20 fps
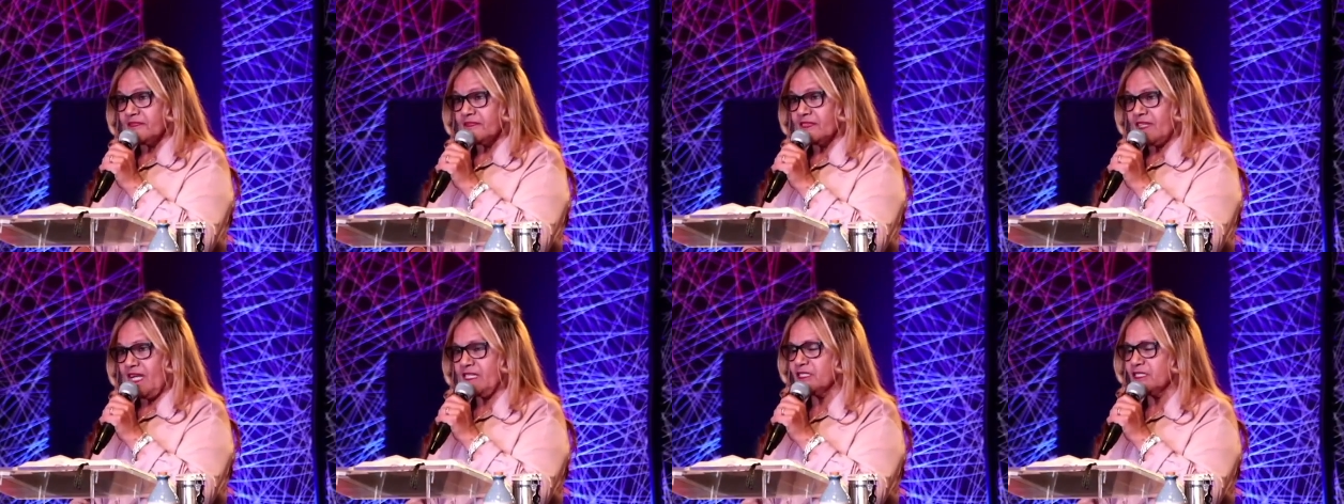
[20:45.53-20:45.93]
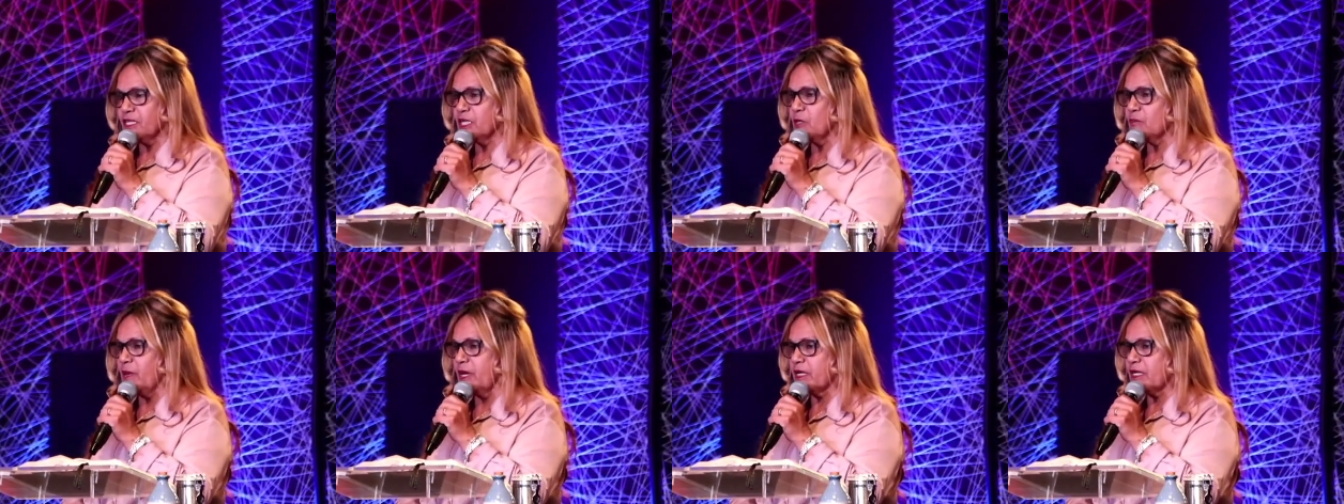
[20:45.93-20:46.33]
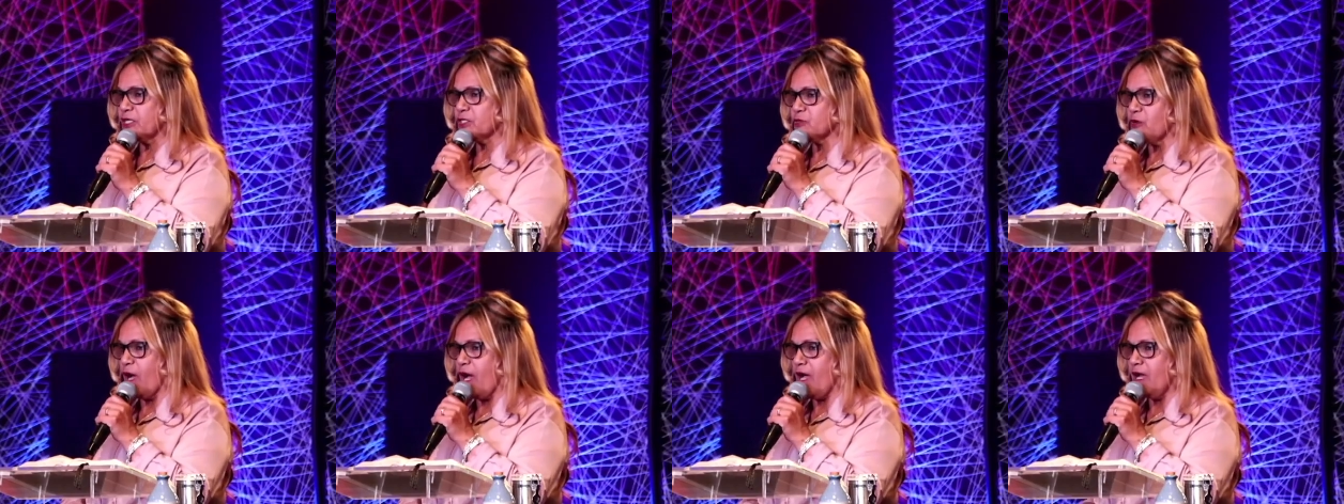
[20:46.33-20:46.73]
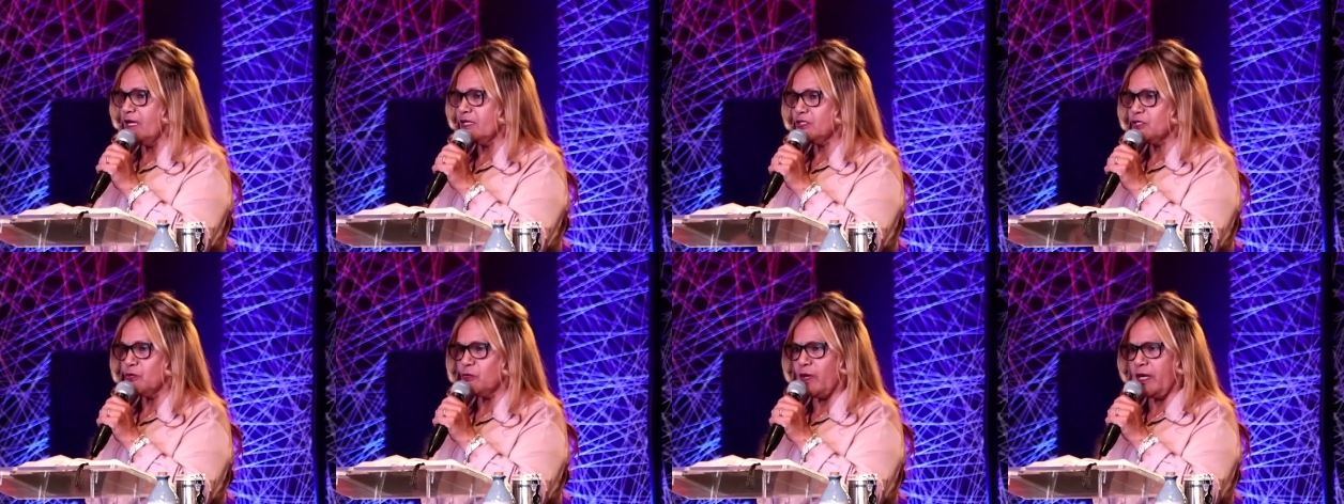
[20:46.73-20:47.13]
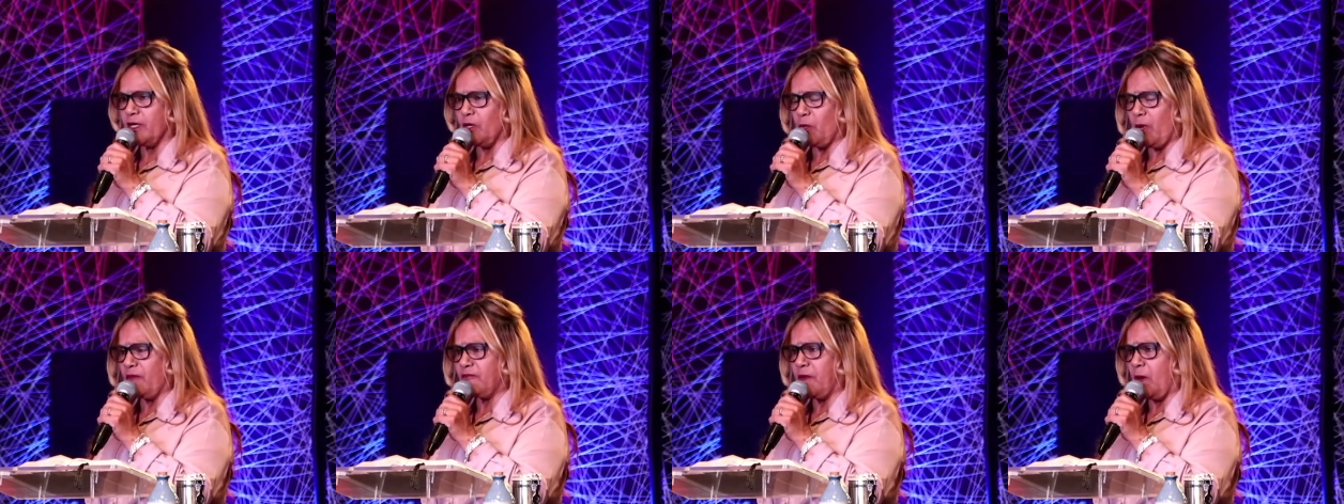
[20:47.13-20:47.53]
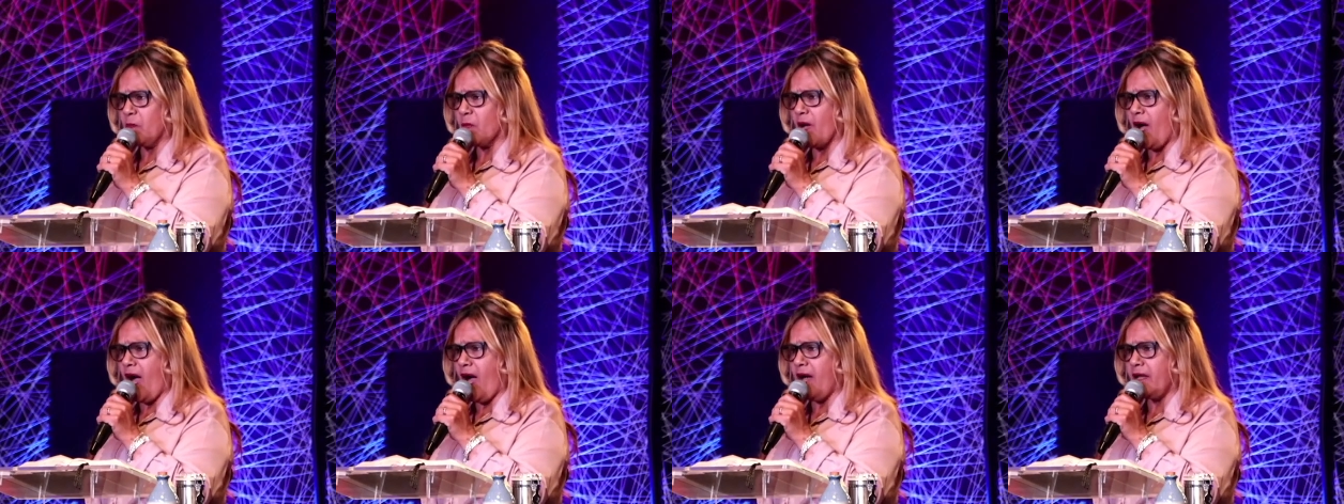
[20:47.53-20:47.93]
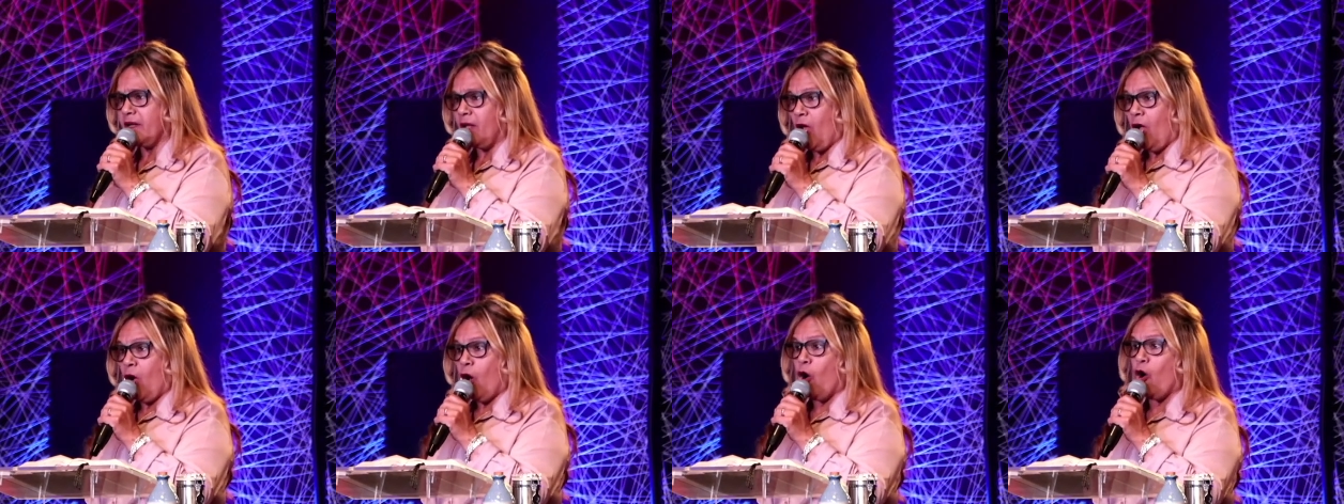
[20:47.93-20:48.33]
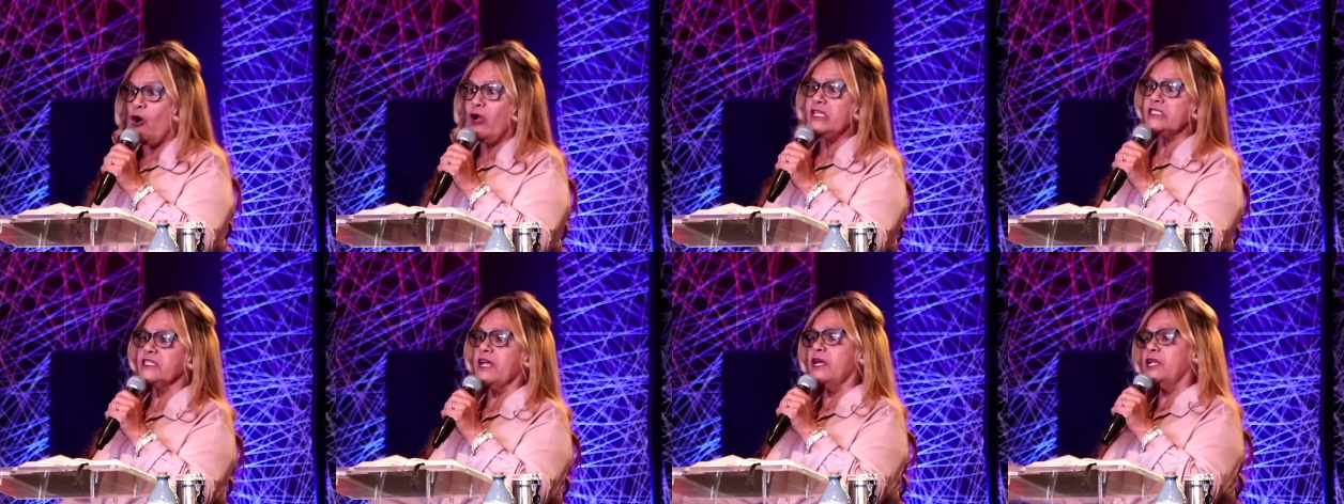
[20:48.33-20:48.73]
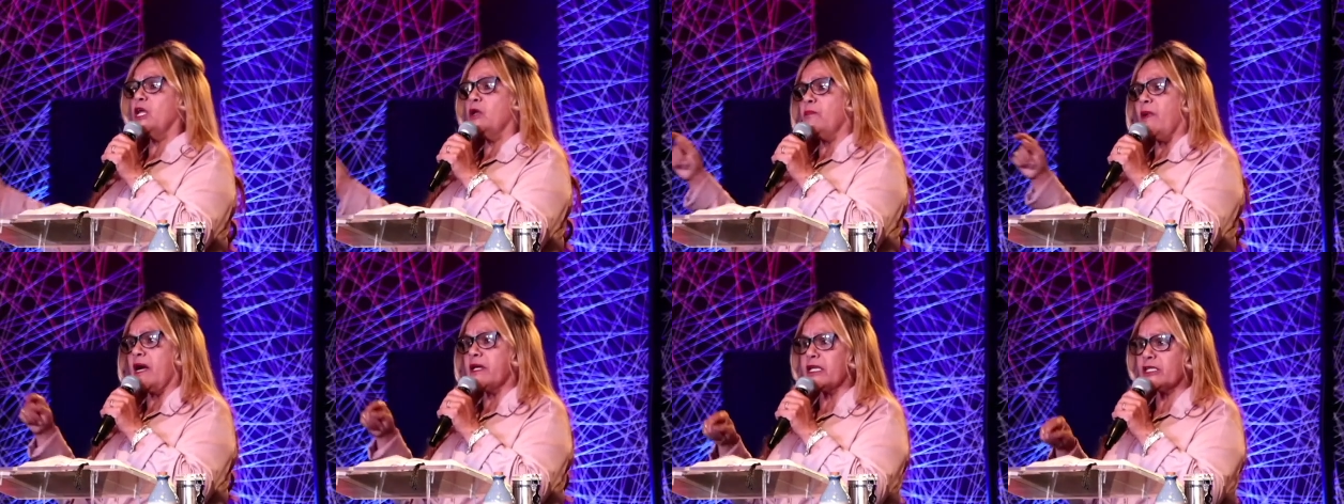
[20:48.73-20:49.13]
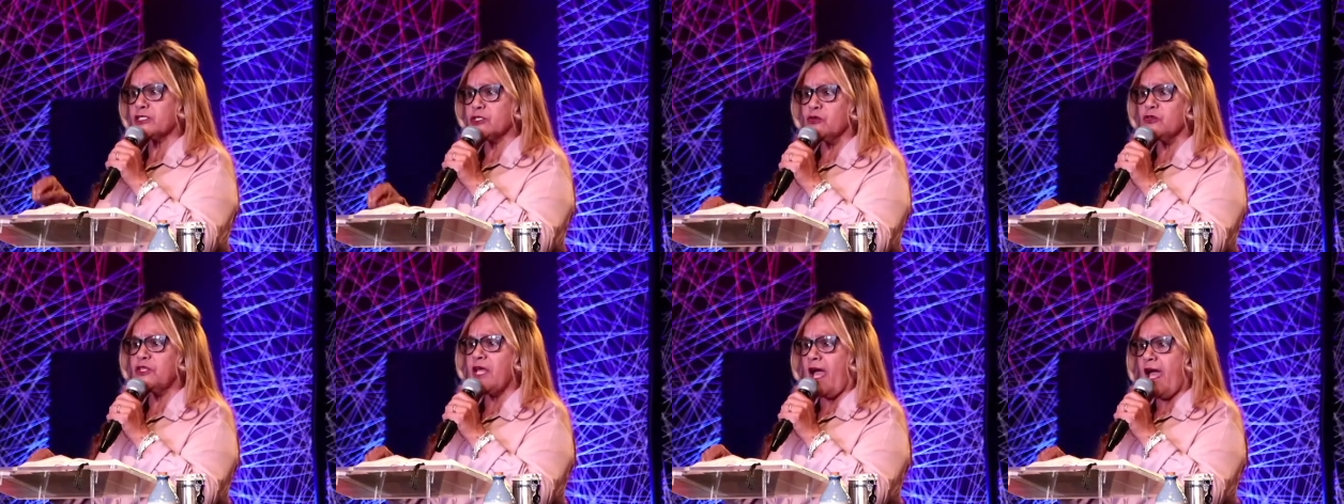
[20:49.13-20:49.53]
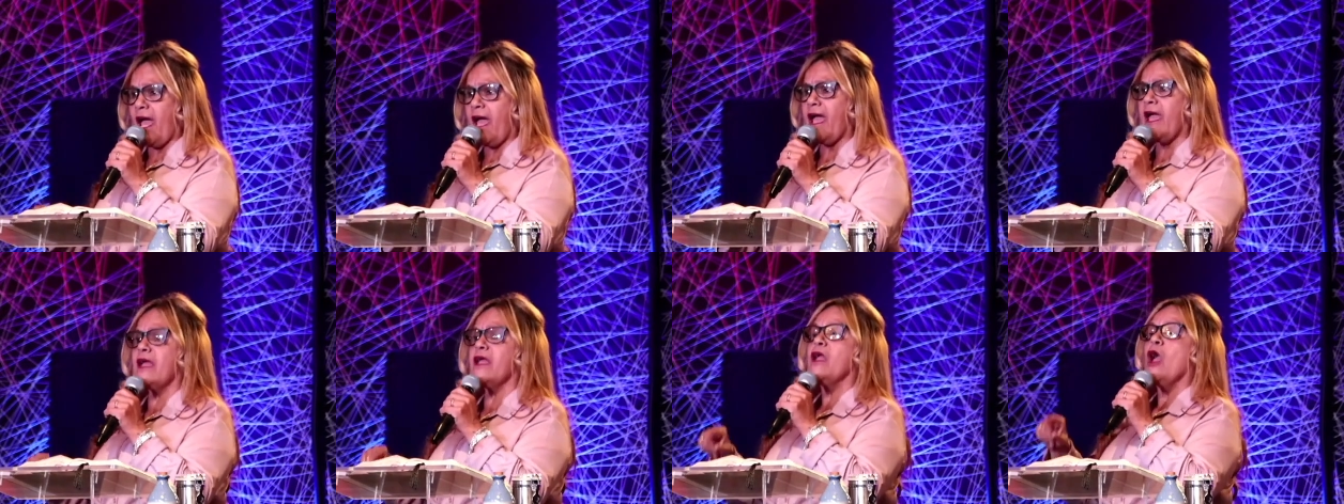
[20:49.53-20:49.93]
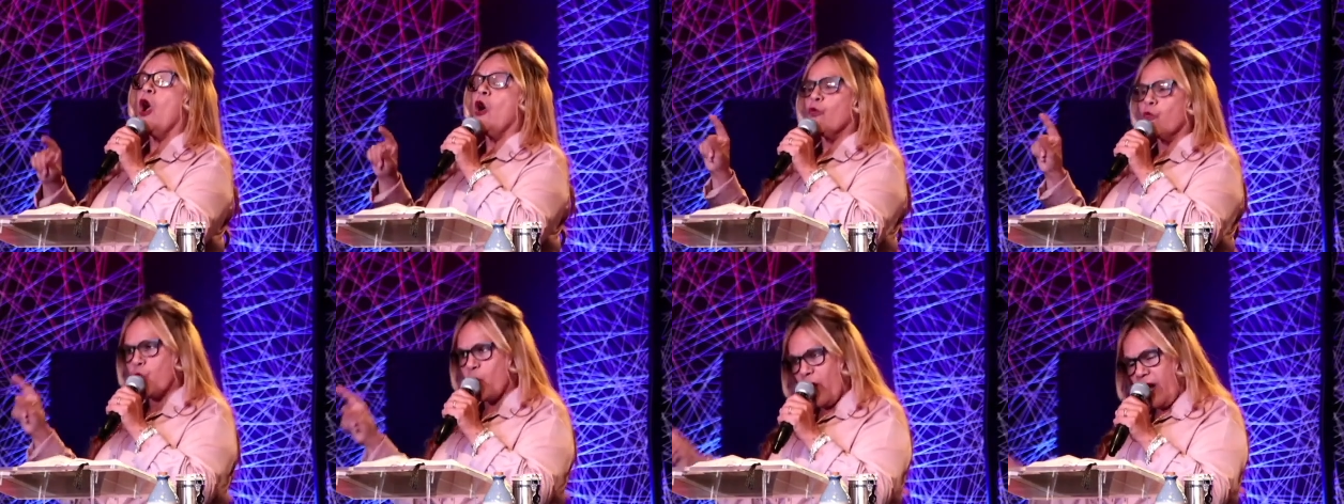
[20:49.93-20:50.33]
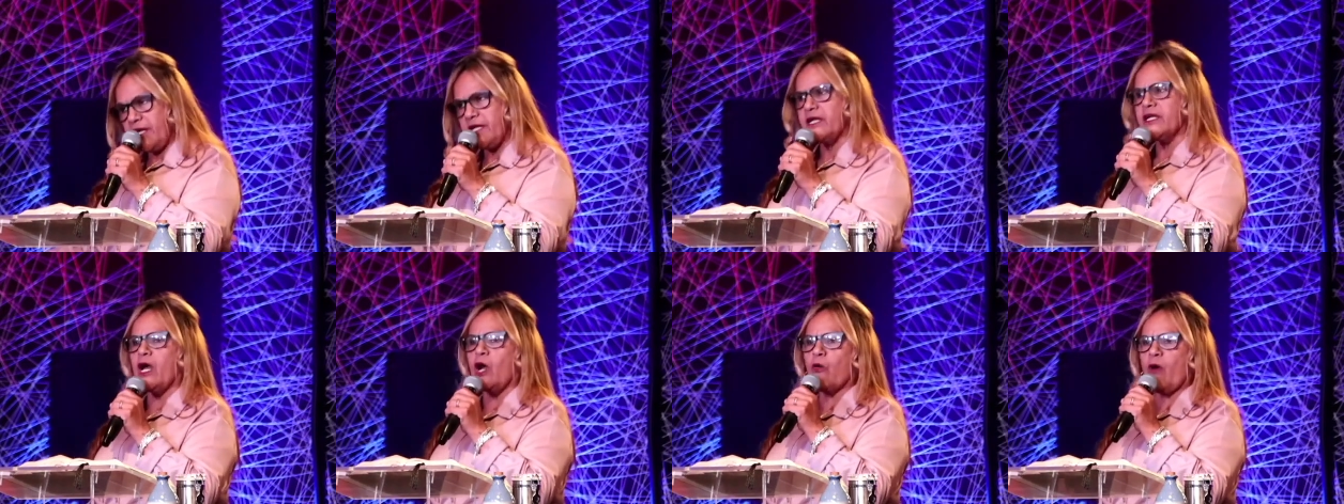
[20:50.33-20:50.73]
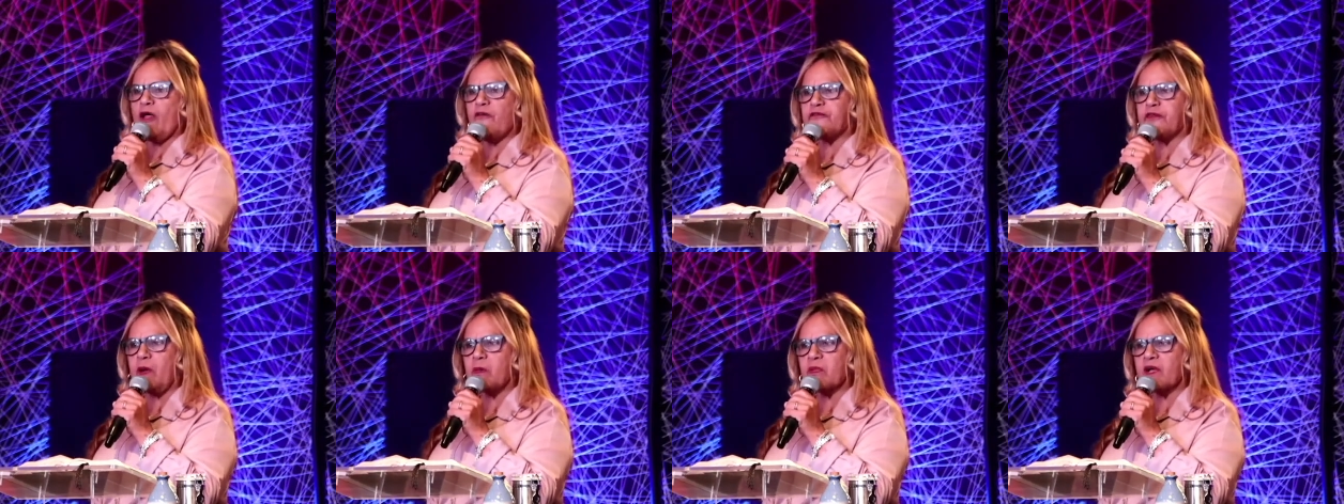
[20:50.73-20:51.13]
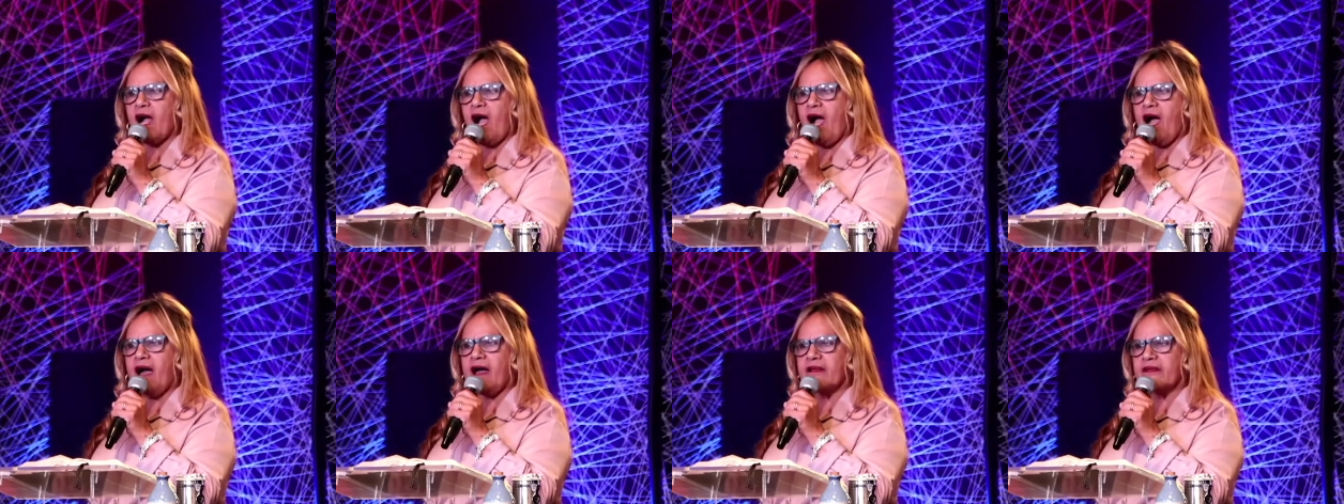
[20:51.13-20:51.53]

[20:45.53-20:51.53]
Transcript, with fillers: Has anybody tried to run away from God? Or is anybody today running away from God?